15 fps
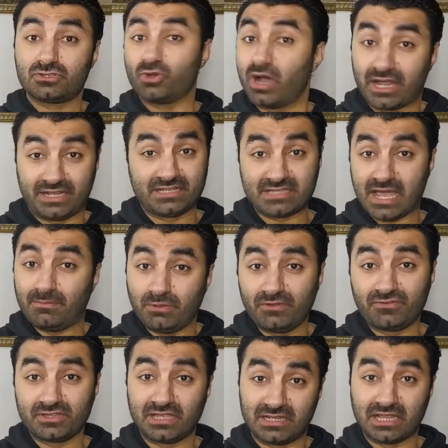So an example
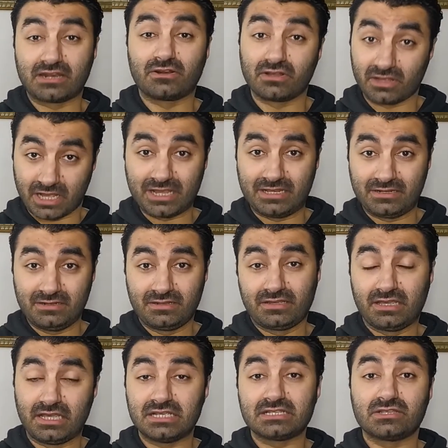for the letter ghayn
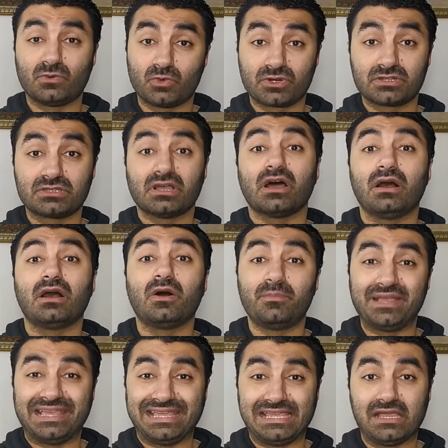is the word
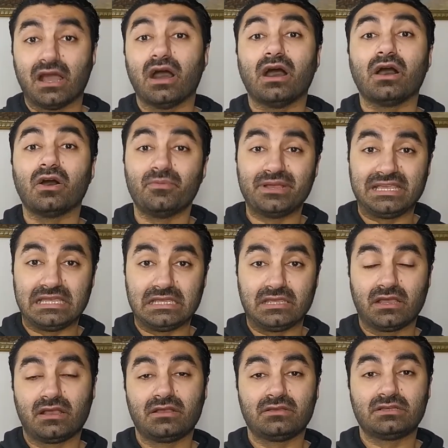ghabi. Ghabi.
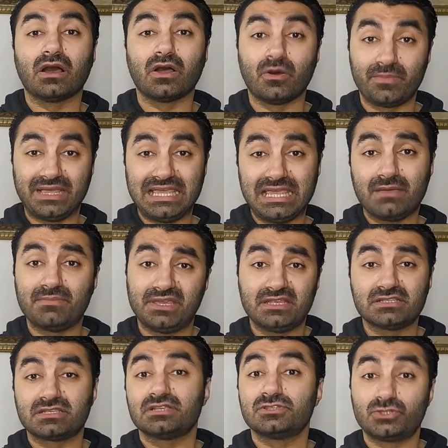Ghabi
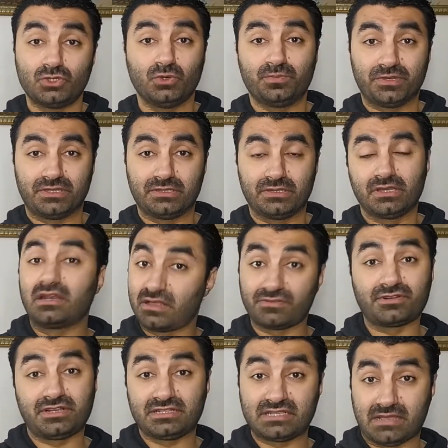means stupid.
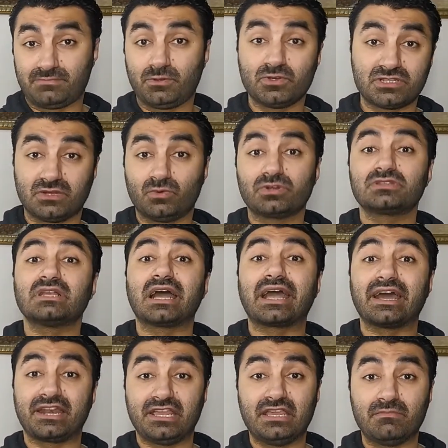Another example is the word
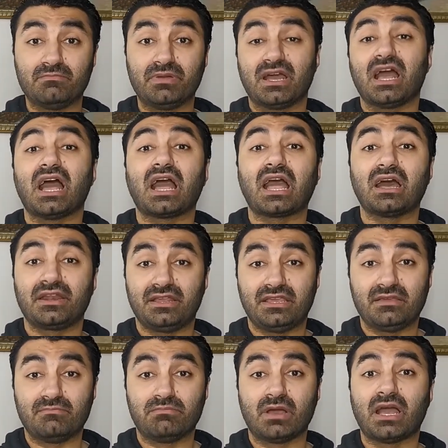gharib.
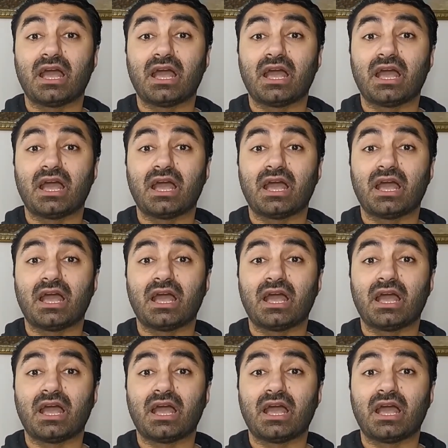Gharib.